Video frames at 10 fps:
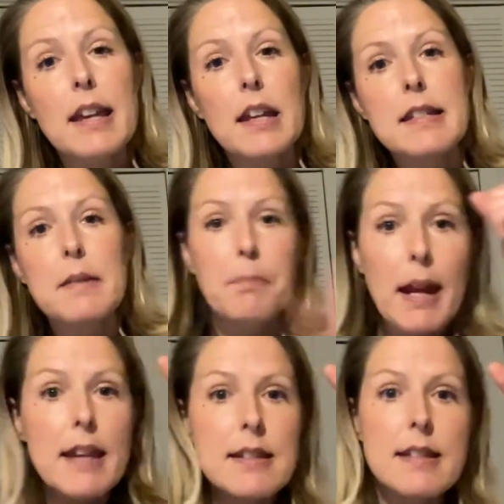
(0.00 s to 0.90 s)
and some
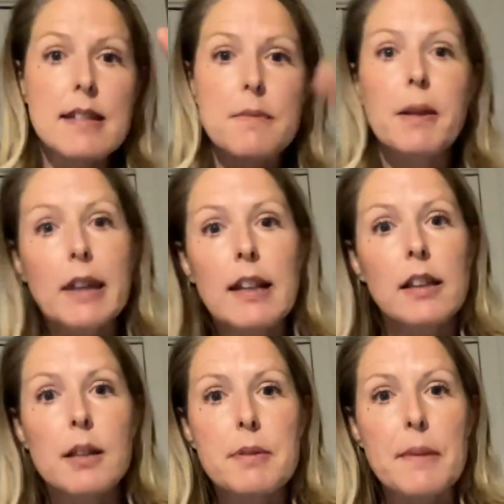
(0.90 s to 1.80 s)
mace and some billy
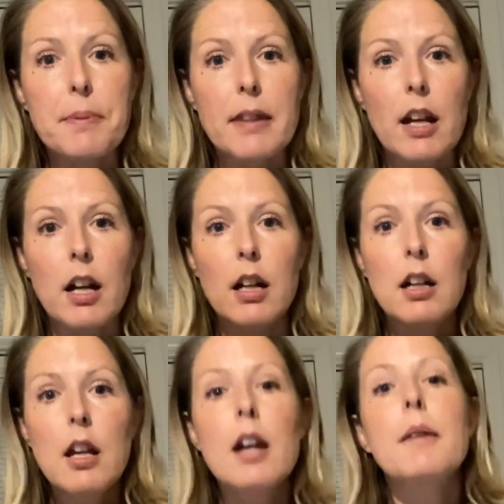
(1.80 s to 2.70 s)
clubs up in there,
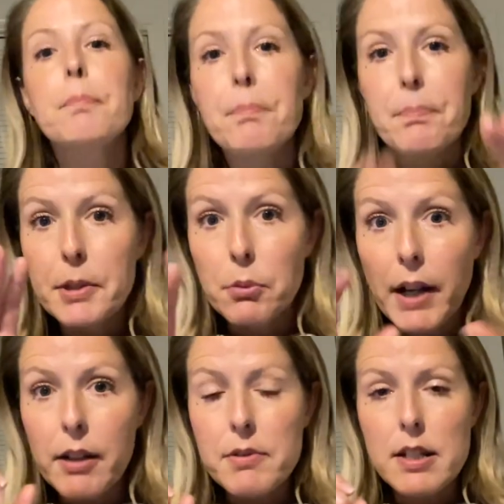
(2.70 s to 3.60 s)
but the
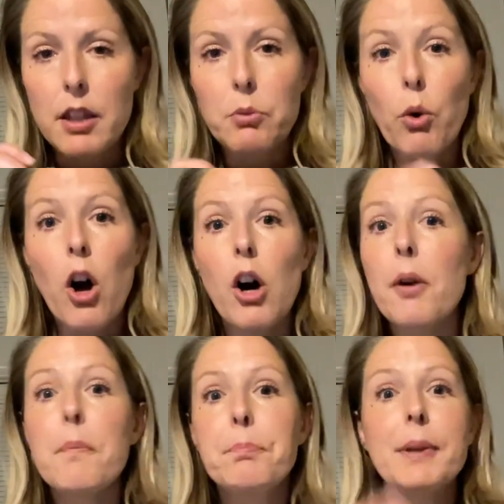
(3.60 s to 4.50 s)
writing was on the wall.